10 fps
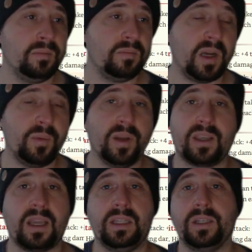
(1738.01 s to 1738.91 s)
my work
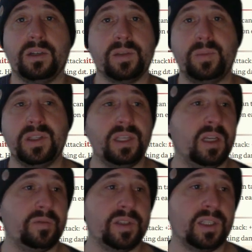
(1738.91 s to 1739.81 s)
calendar is busy
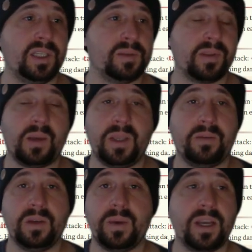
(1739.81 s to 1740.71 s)
enough as it is without me
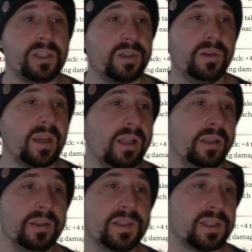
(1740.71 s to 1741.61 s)
having to manage 2
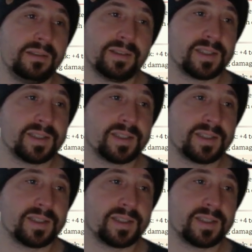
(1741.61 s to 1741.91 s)
calendars,